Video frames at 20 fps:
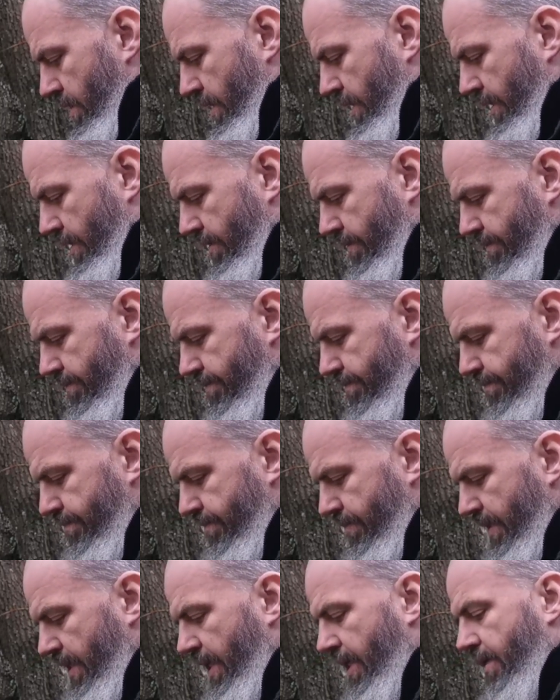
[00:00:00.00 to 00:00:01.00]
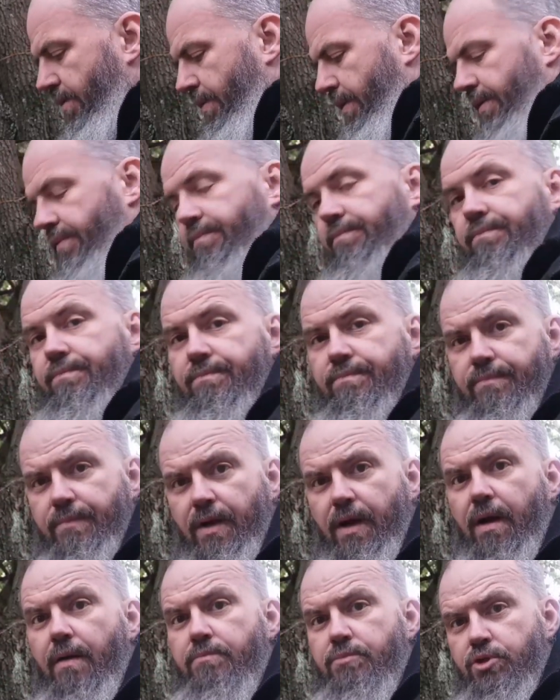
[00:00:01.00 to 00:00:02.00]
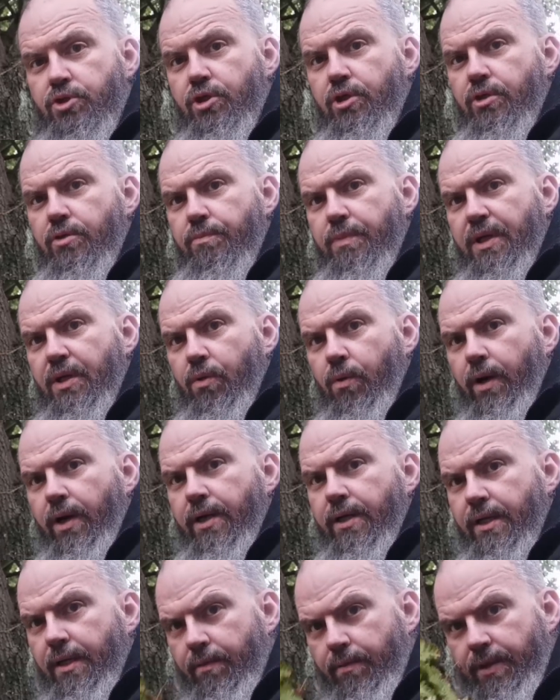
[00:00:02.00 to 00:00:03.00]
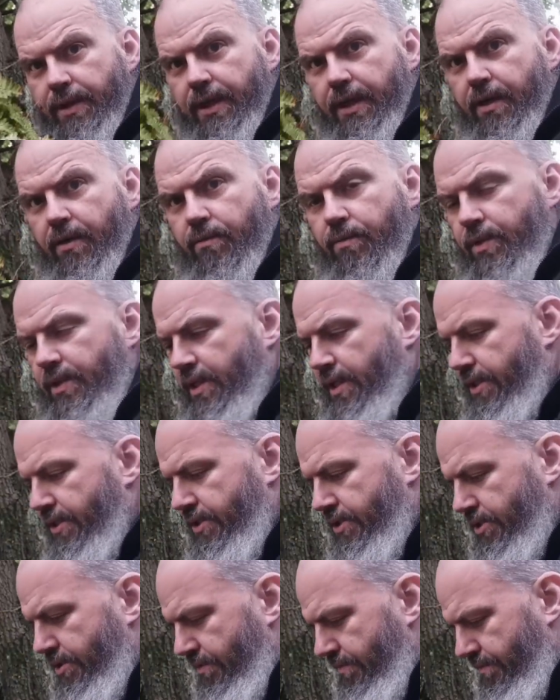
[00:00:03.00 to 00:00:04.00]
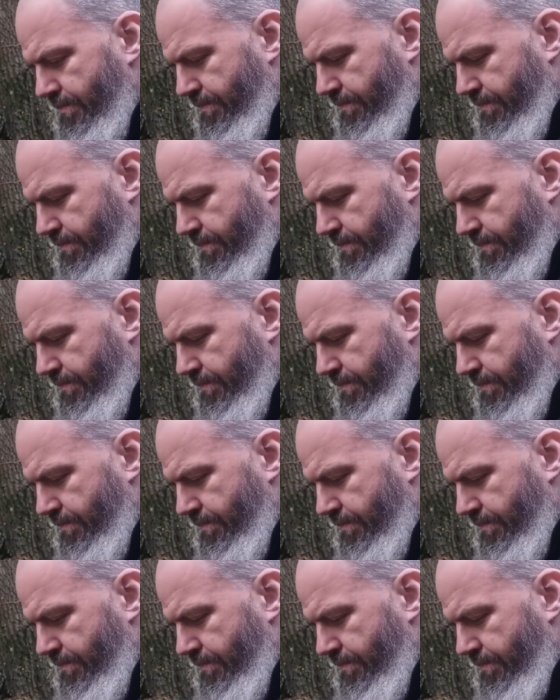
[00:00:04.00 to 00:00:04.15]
Yeah, anyway, I'm just going to be quiet now and get on with this.